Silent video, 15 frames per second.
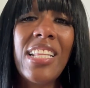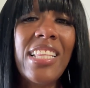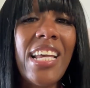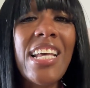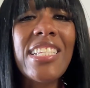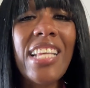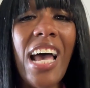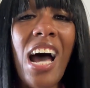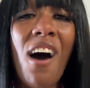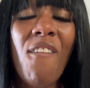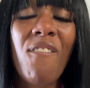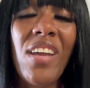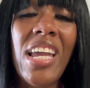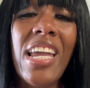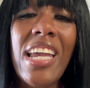this
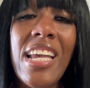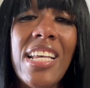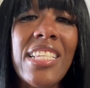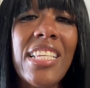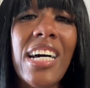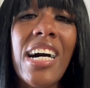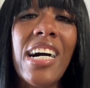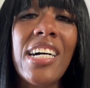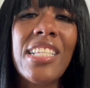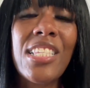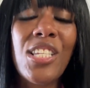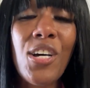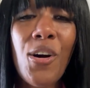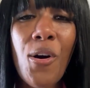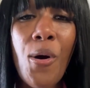outfit is a
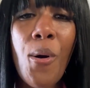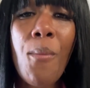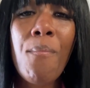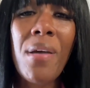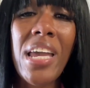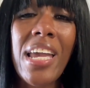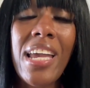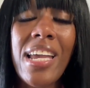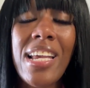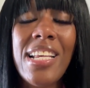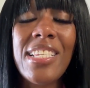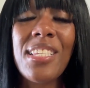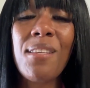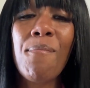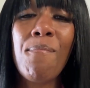
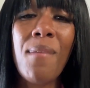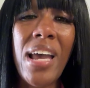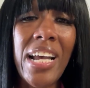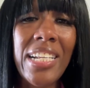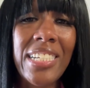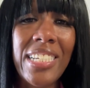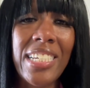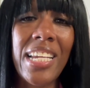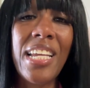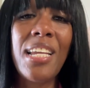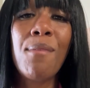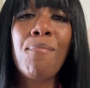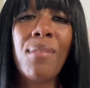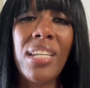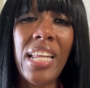two-piece
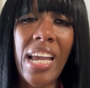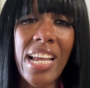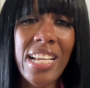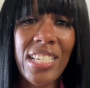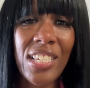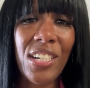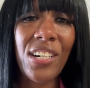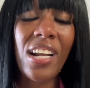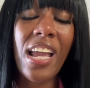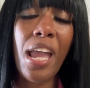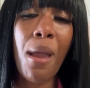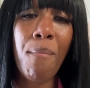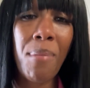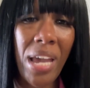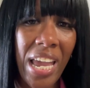matching blazer
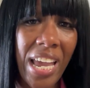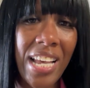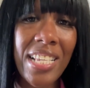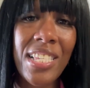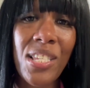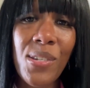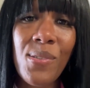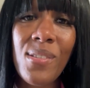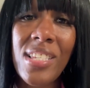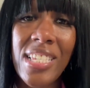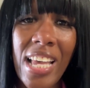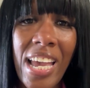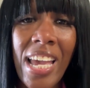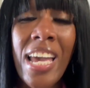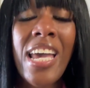and pantsuit
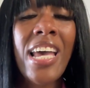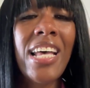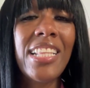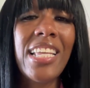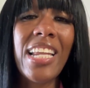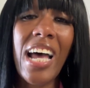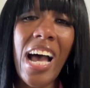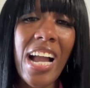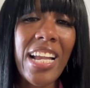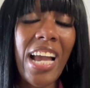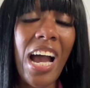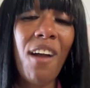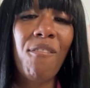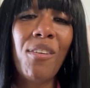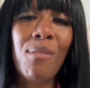set that I
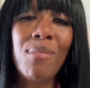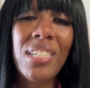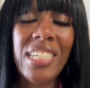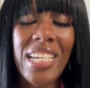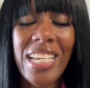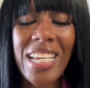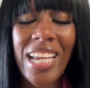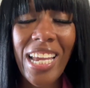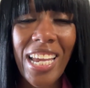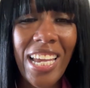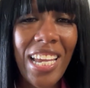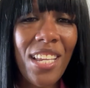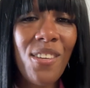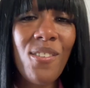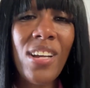got from
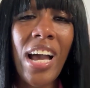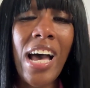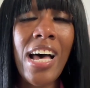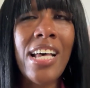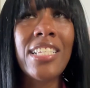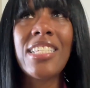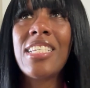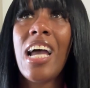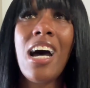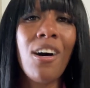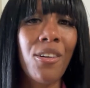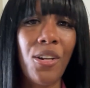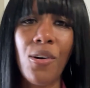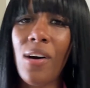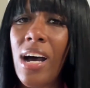Shein, you guys. Y'all
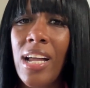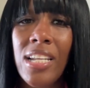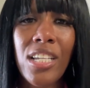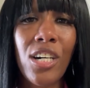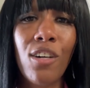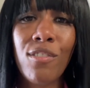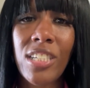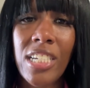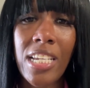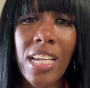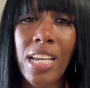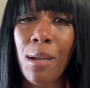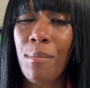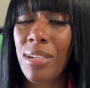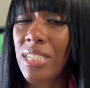know I love
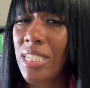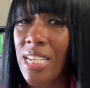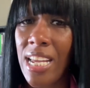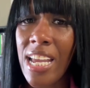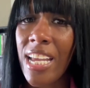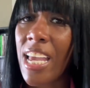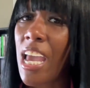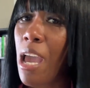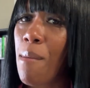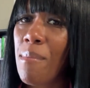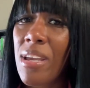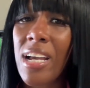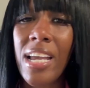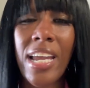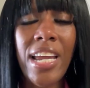Shein, but Shein can
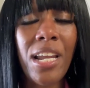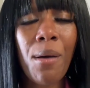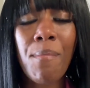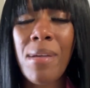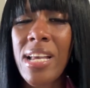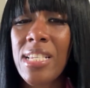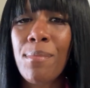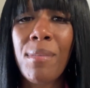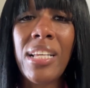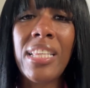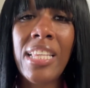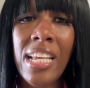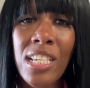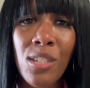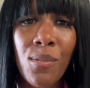be a hit or miss, but
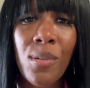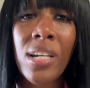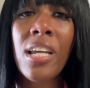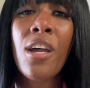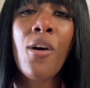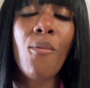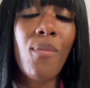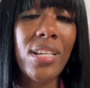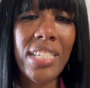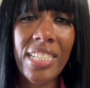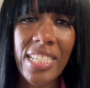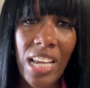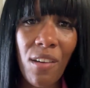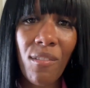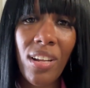this one was
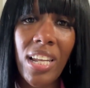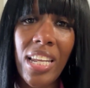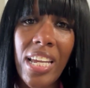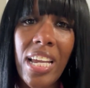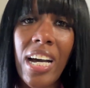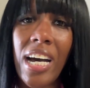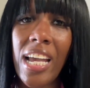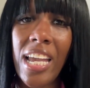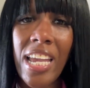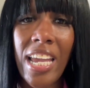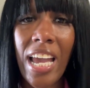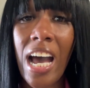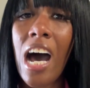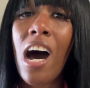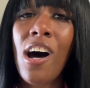definitely a hit.
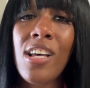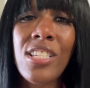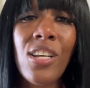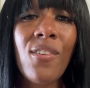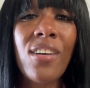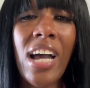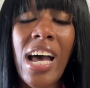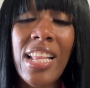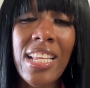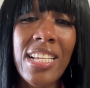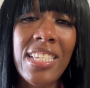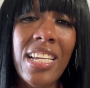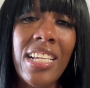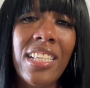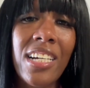I also got this
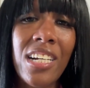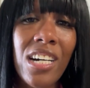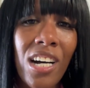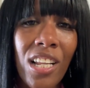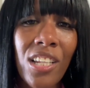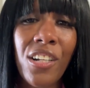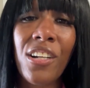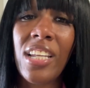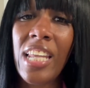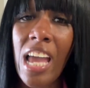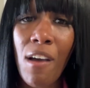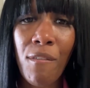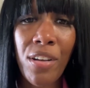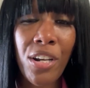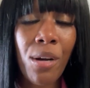in the color
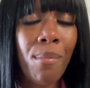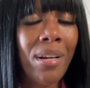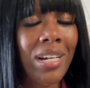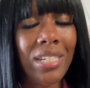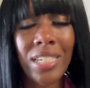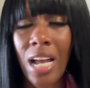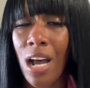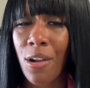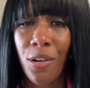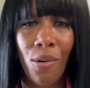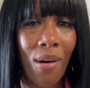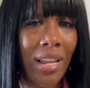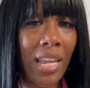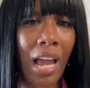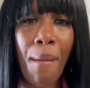lavender because y'all know
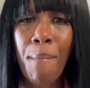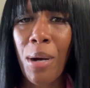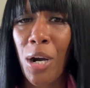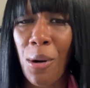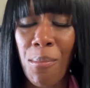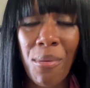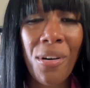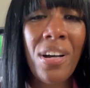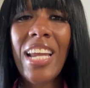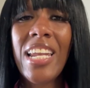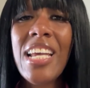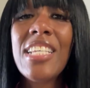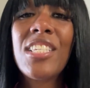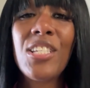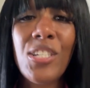I like purple, and
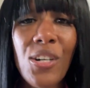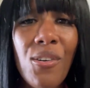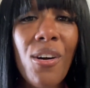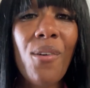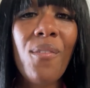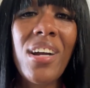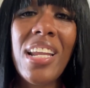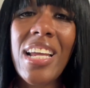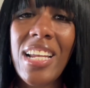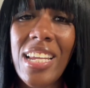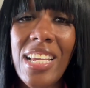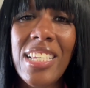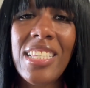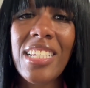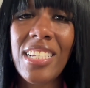it's doing what it
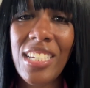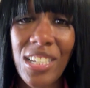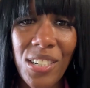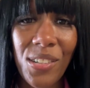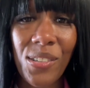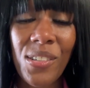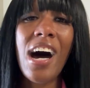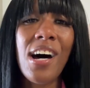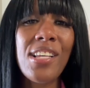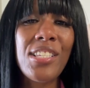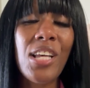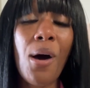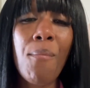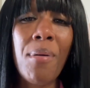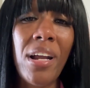needs to do.
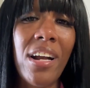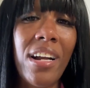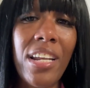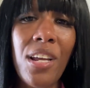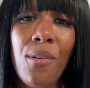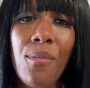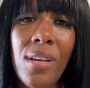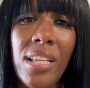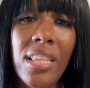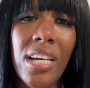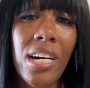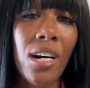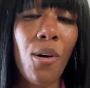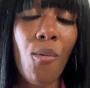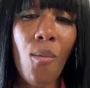Also paired it with
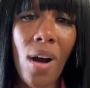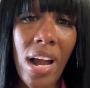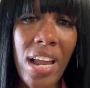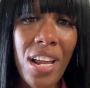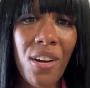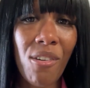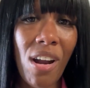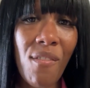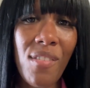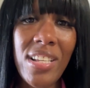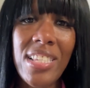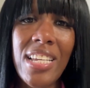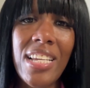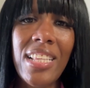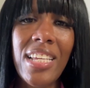a white graphic
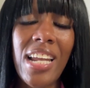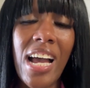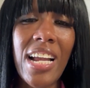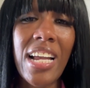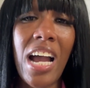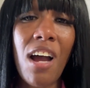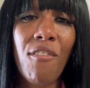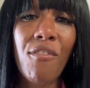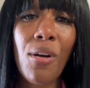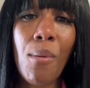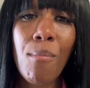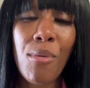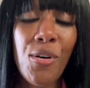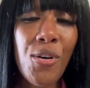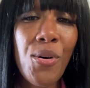tee that I got from
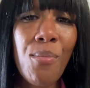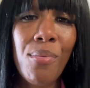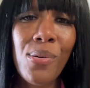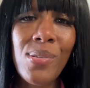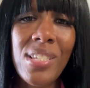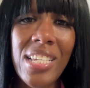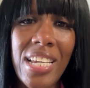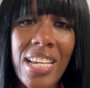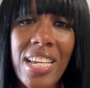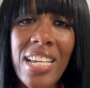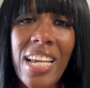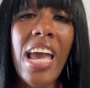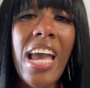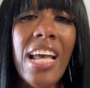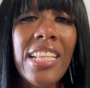Mood Boutique,
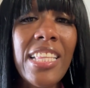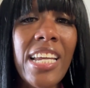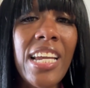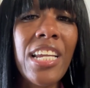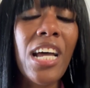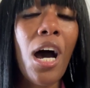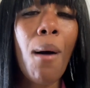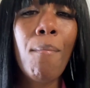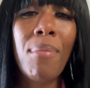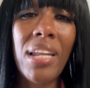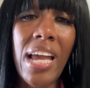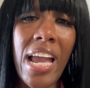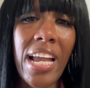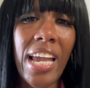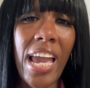and then a
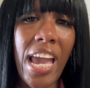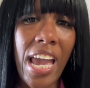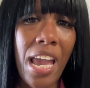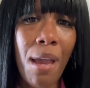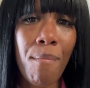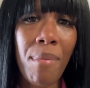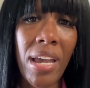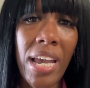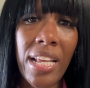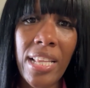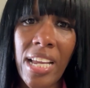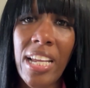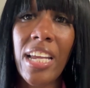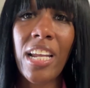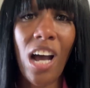black handbag
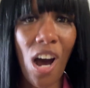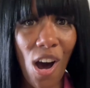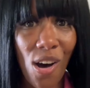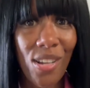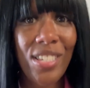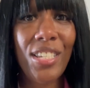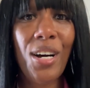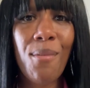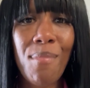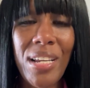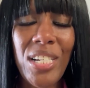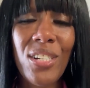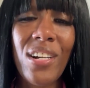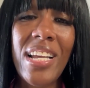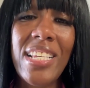that can also be
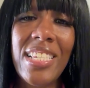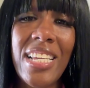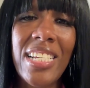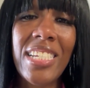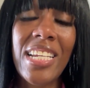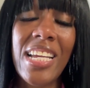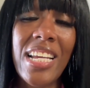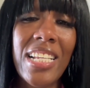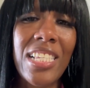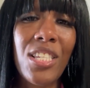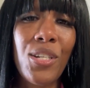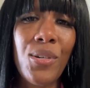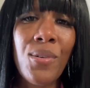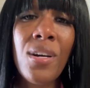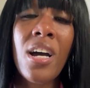transitioned into